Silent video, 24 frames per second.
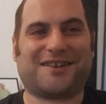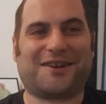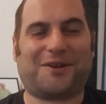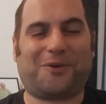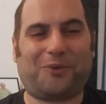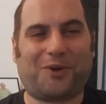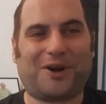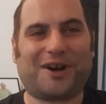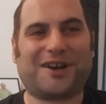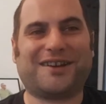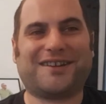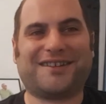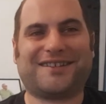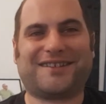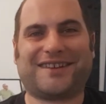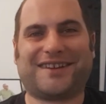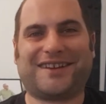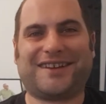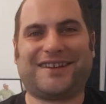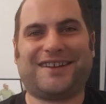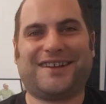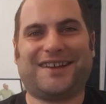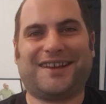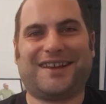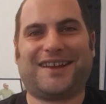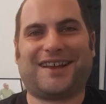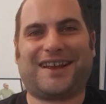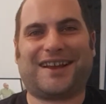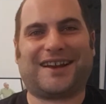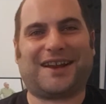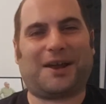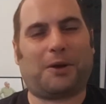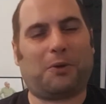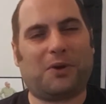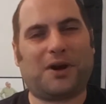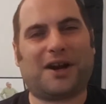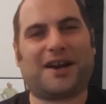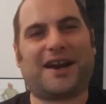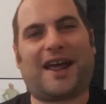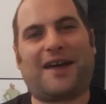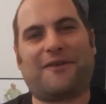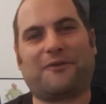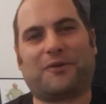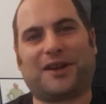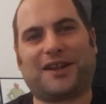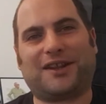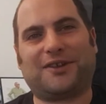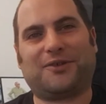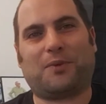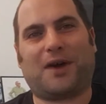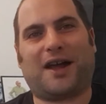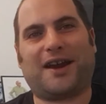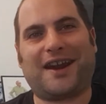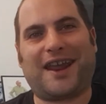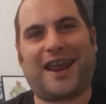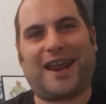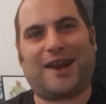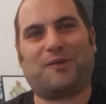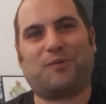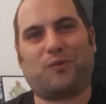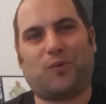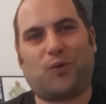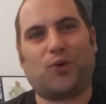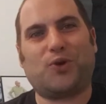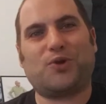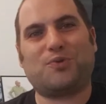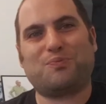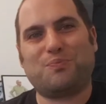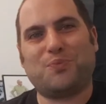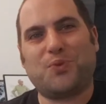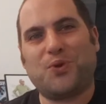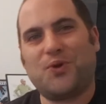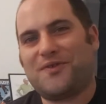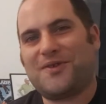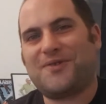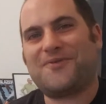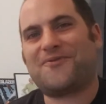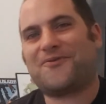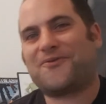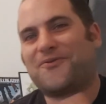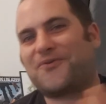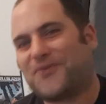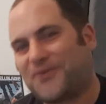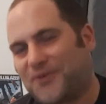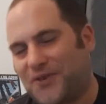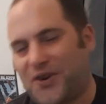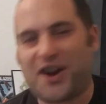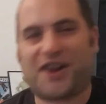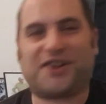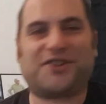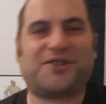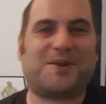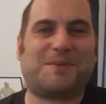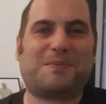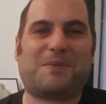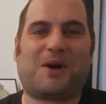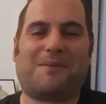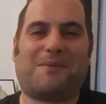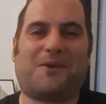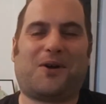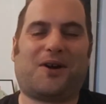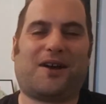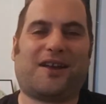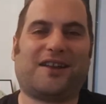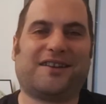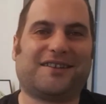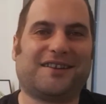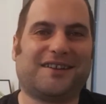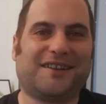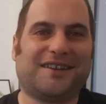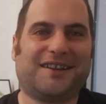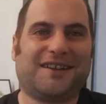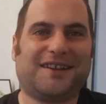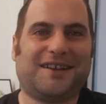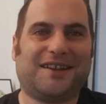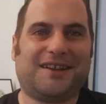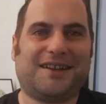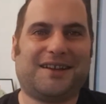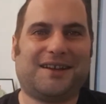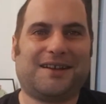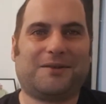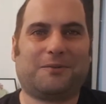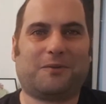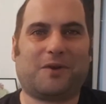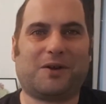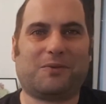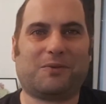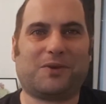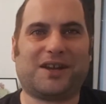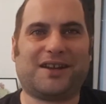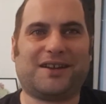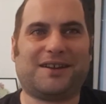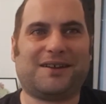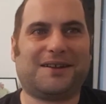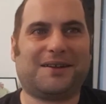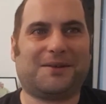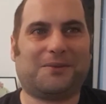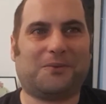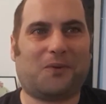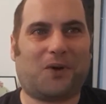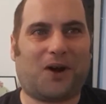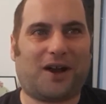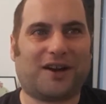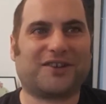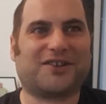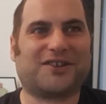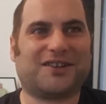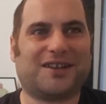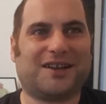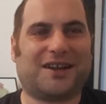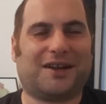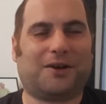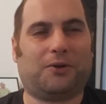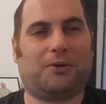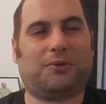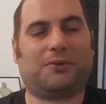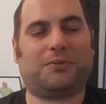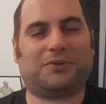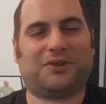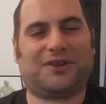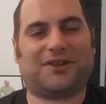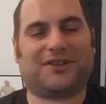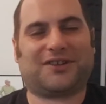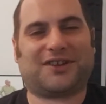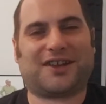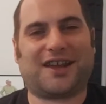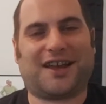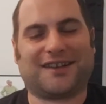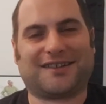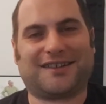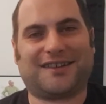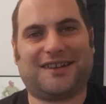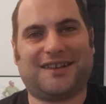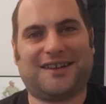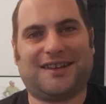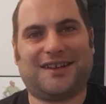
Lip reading: I wanted to have at least one Ed Wood movie fresh in my mind when we watched or discussed